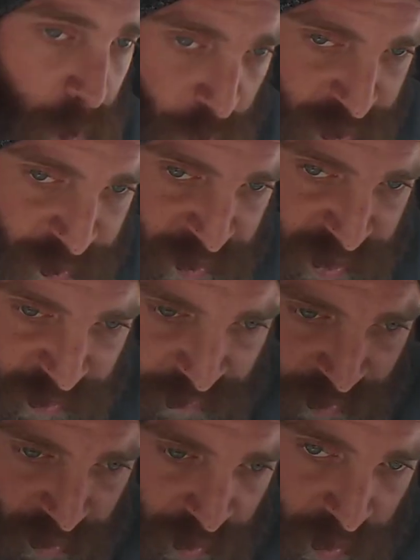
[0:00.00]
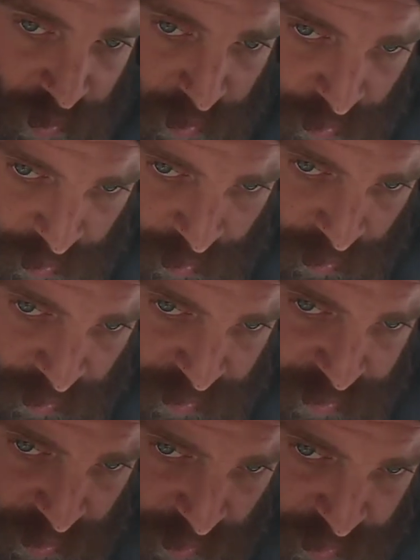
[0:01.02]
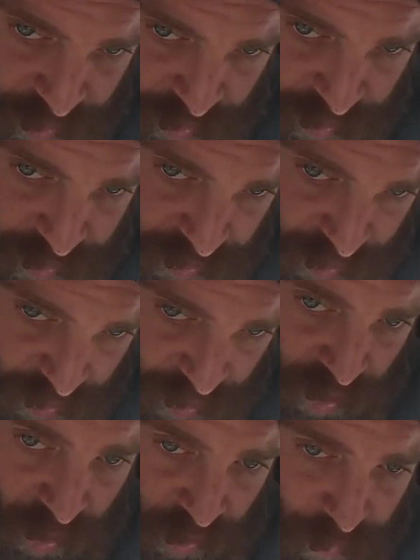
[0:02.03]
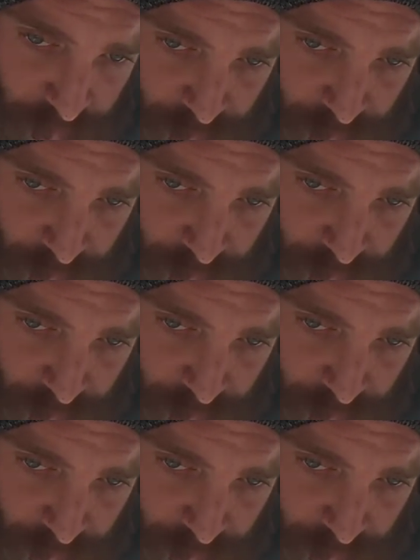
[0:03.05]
more specifically intelligent DNA,